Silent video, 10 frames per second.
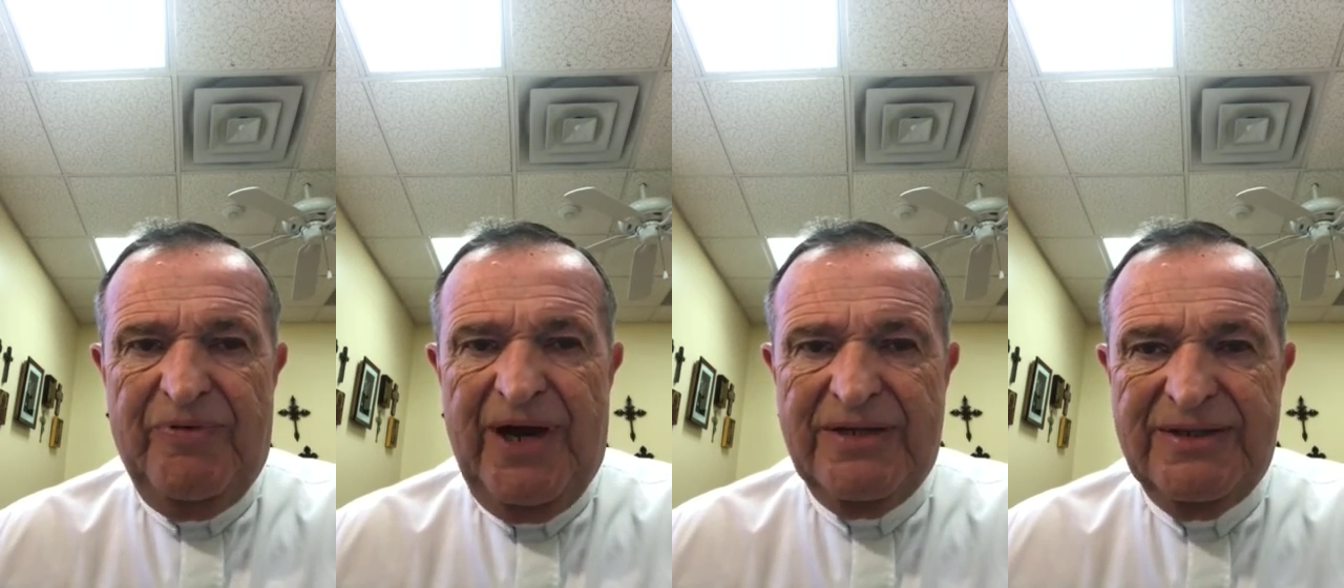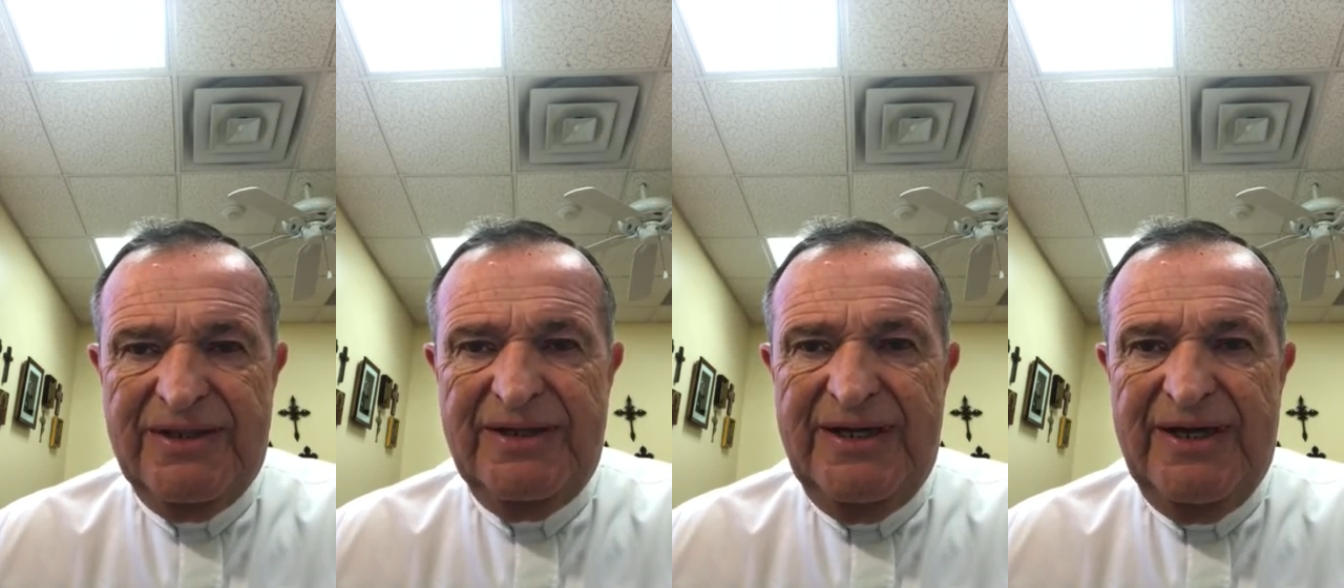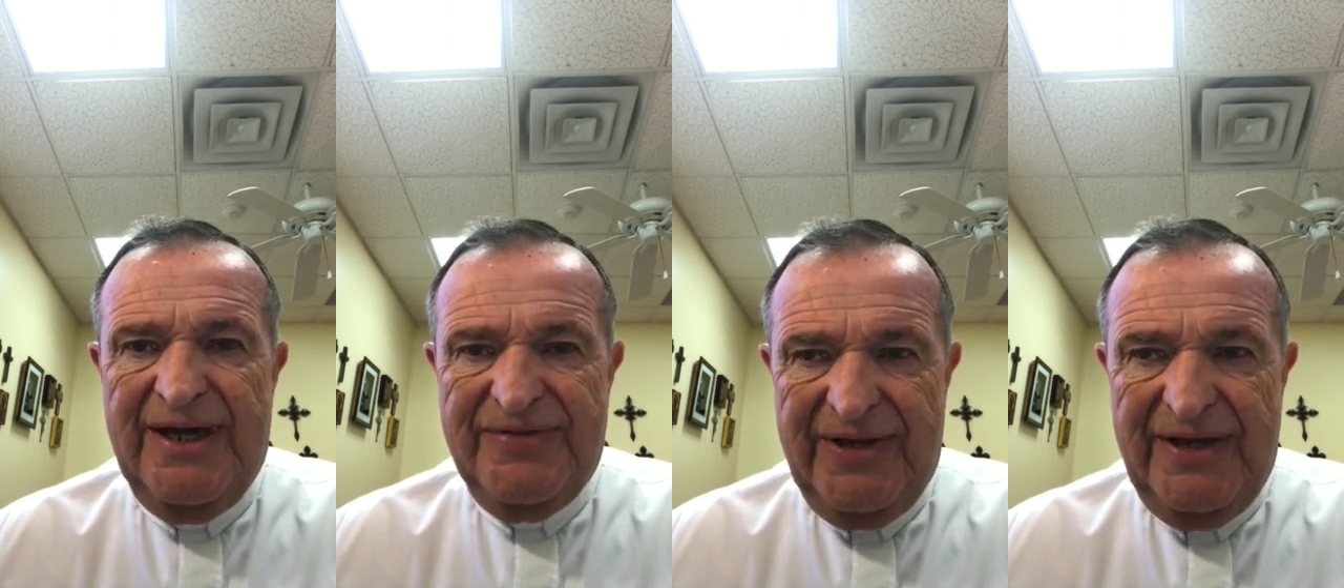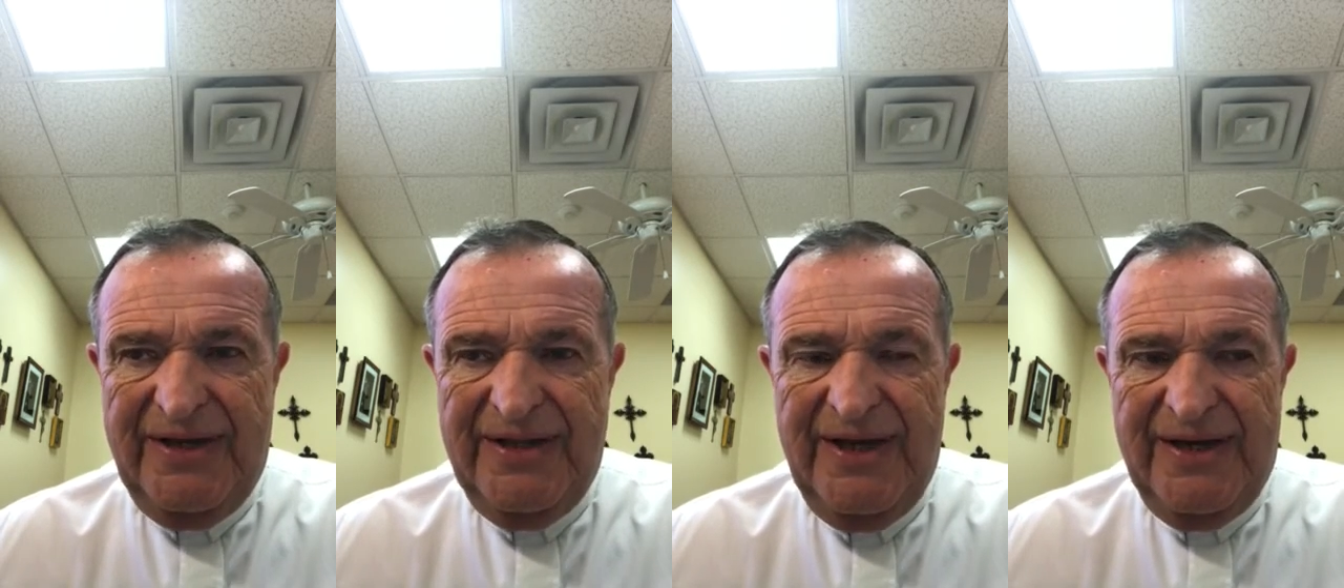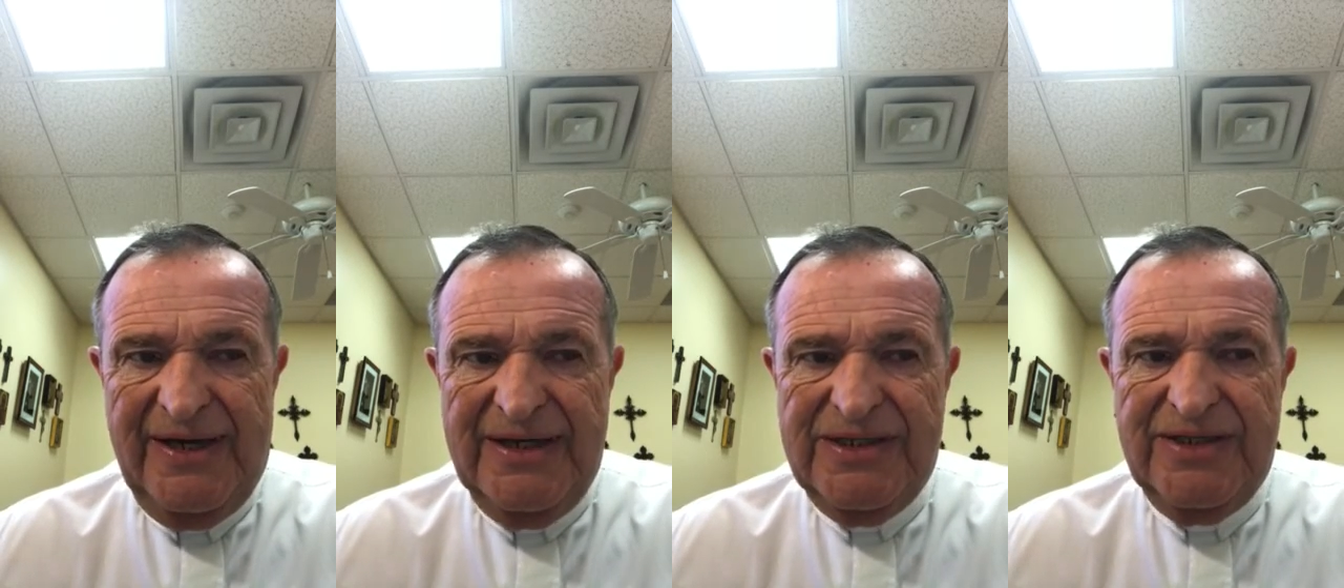practically nothing in the
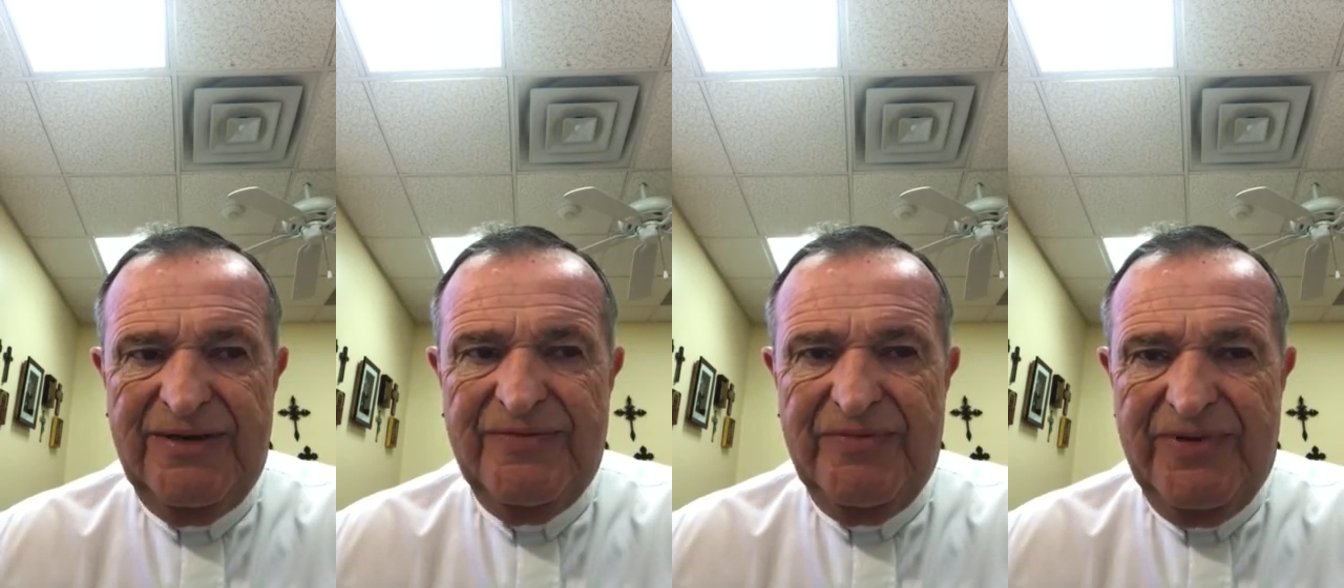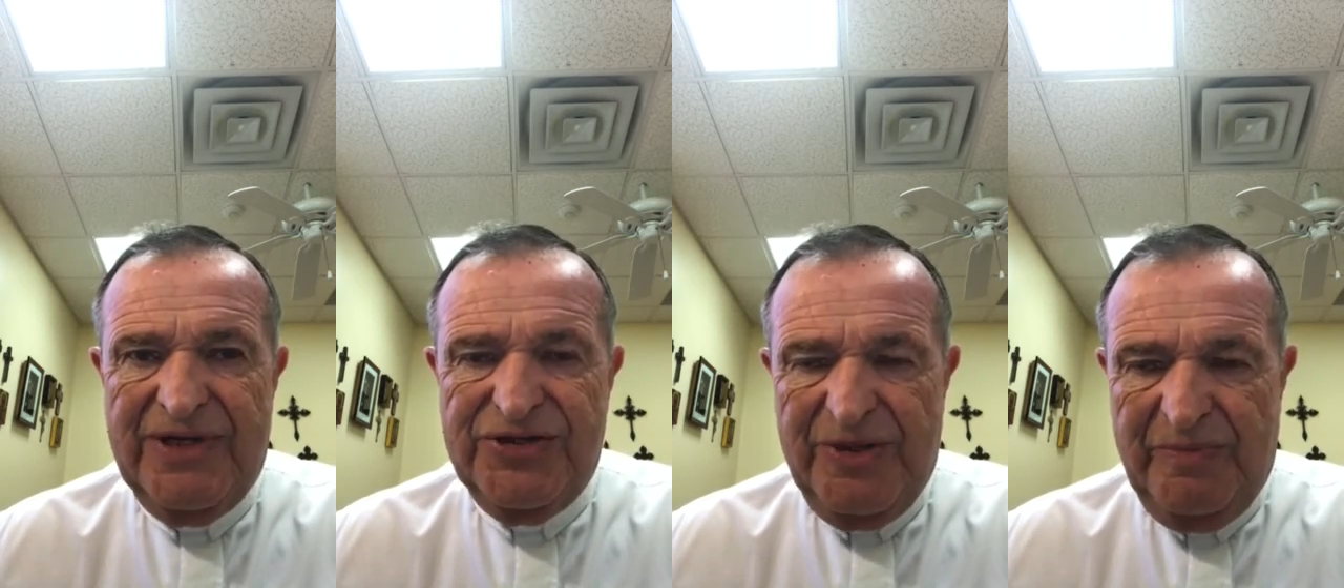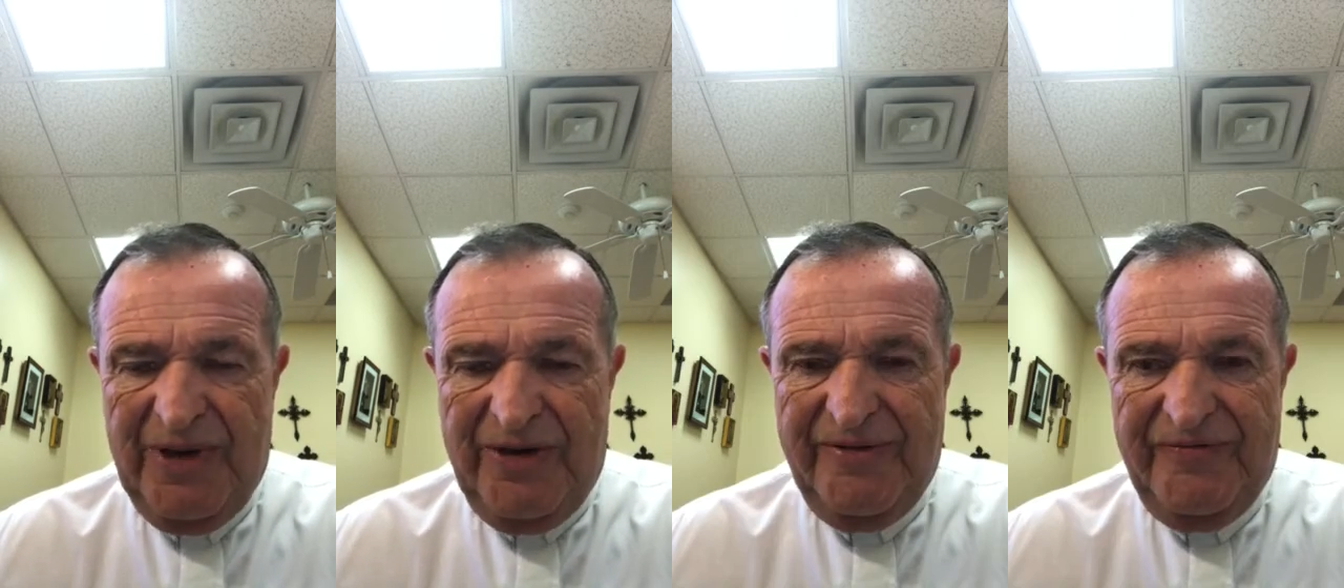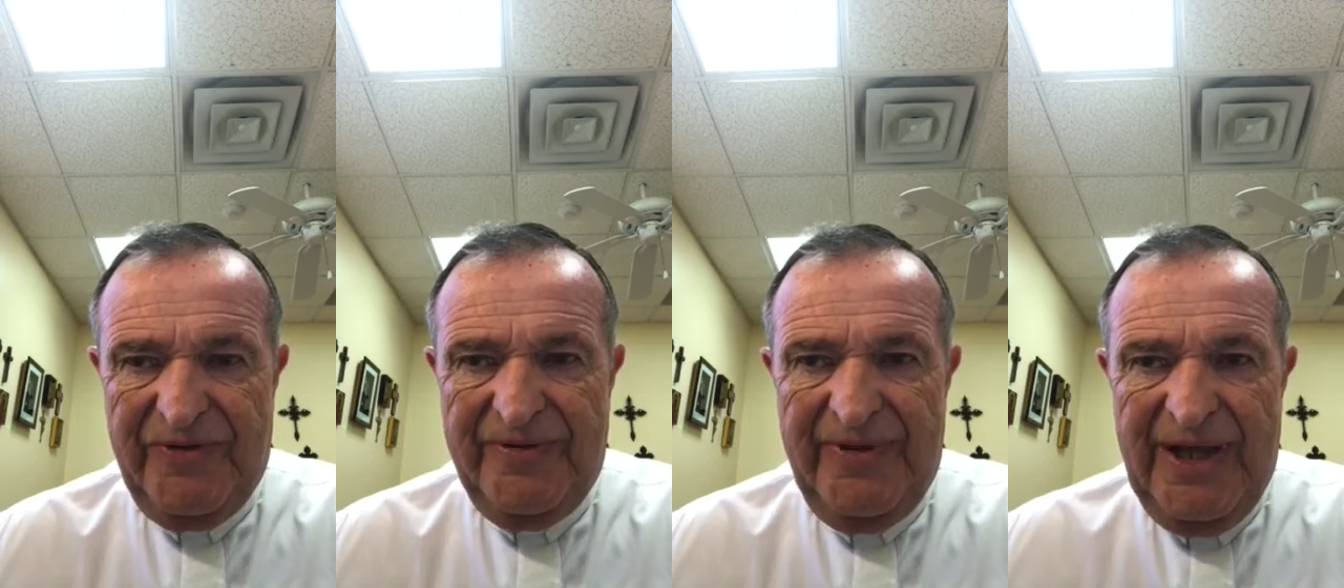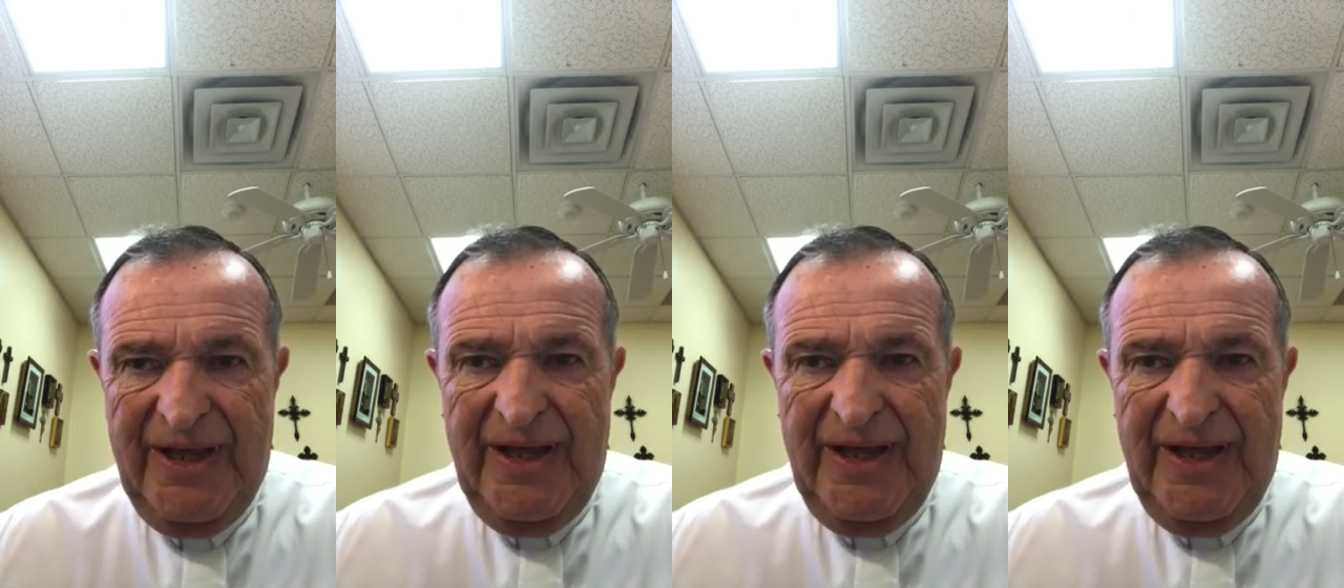eyes of the rich and powerful,